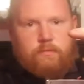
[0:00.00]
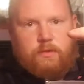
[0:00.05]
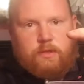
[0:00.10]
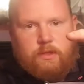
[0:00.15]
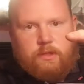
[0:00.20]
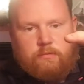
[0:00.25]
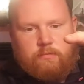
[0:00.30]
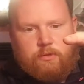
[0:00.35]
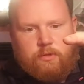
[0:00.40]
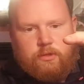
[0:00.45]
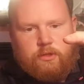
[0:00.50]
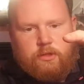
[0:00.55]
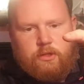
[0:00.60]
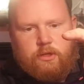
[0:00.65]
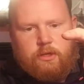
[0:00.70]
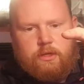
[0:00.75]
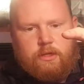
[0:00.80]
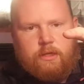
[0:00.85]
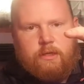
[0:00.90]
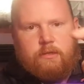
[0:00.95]
this much
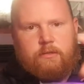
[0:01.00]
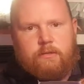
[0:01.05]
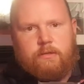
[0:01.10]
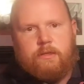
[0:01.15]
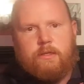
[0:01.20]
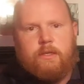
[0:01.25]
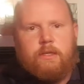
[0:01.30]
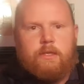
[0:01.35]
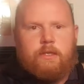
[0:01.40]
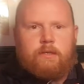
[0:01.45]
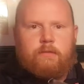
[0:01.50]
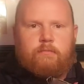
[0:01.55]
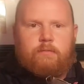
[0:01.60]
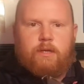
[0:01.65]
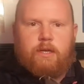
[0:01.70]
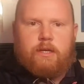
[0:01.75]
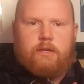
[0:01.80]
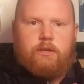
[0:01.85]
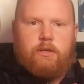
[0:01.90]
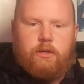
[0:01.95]
taller.
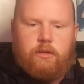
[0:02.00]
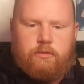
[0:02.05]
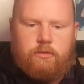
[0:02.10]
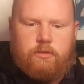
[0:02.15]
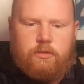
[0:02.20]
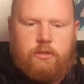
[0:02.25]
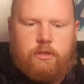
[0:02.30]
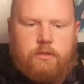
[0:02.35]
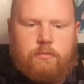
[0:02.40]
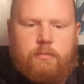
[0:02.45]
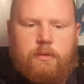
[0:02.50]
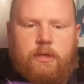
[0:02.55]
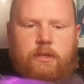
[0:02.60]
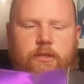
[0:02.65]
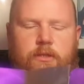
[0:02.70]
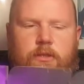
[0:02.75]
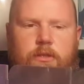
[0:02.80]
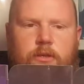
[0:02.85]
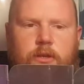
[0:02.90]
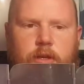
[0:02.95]
I took it to
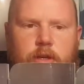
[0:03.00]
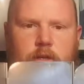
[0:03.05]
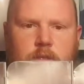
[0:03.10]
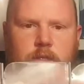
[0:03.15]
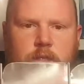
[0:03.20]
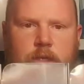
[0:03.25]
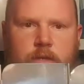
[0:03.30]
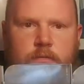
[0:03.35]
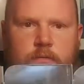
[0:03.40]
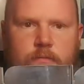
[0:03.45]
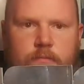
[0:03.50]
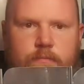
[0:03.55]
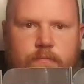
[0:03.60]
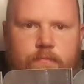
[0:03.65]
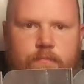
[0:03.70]
bits, cut it all down,